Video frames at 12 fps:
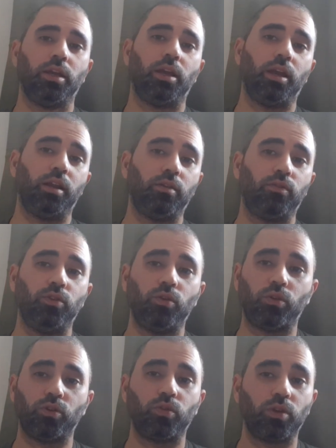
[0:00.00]
And if you
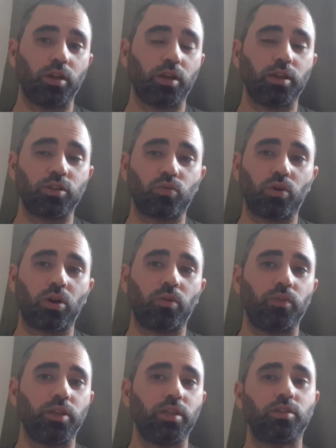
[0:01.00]
are doing it as well,
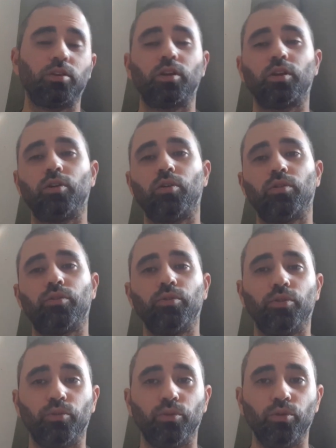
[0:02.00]
it's going to go through
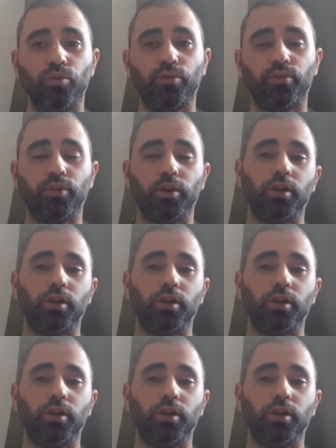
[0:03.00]
the roof.